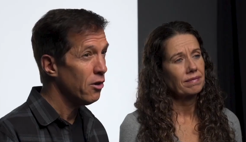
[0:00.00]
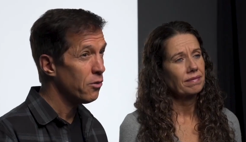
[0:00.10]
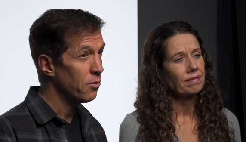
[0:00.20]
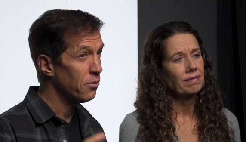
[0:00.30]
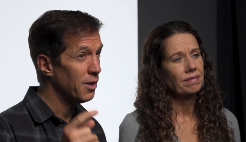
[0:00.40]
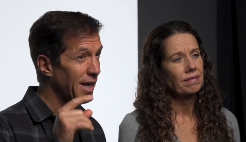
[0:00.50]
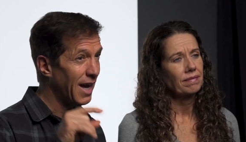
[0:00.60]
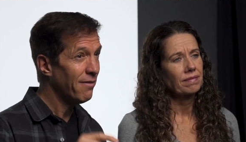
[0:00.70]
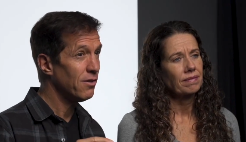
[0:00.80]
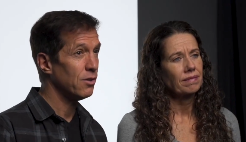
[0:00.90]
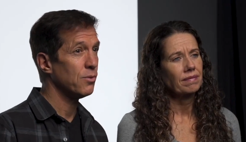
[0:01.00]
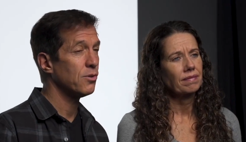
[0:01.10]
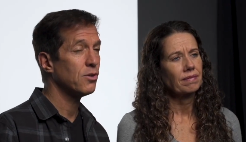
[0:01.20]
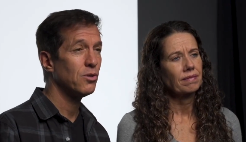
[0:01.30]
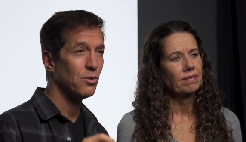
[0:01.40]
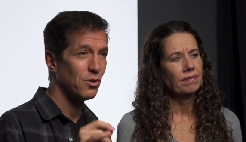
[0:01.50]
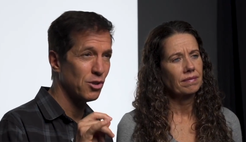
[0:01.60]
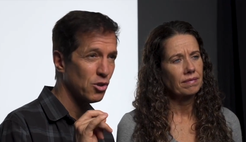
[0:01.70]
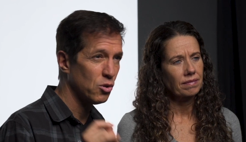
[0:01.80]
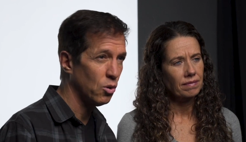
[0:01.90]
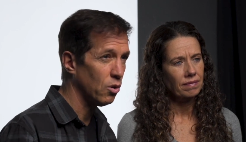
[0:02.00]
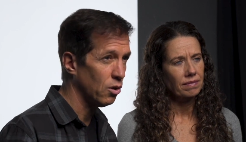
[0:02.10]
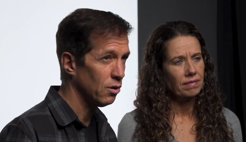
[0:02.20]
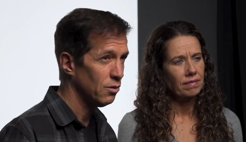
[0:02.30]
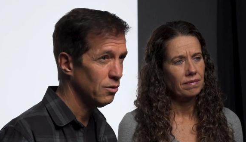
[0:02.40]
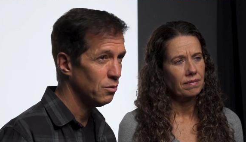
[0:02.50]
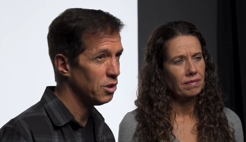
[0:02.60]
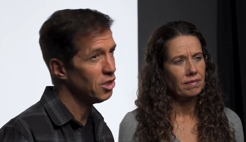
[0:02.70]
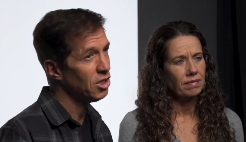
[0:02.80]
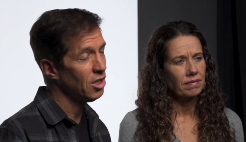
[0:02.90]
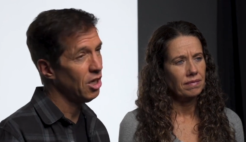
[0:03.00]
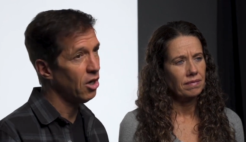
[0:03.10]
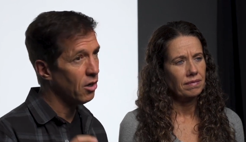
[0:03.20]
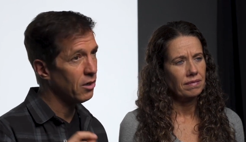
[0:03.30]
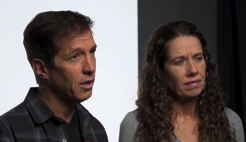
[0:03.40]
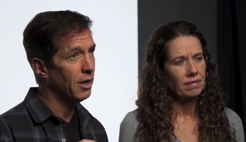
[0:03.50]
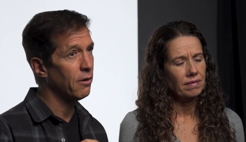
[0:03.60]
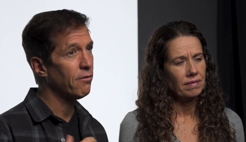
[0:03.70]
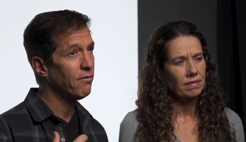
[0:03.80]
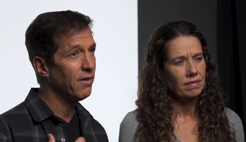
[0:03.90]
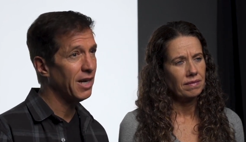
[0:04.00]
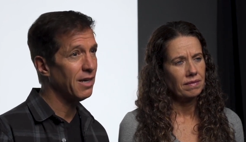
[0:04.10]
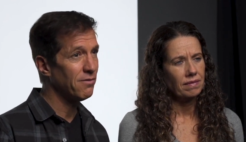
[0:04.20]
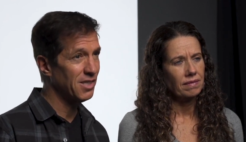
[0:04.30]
Speaker 1: through the avenues to the soul, which are our five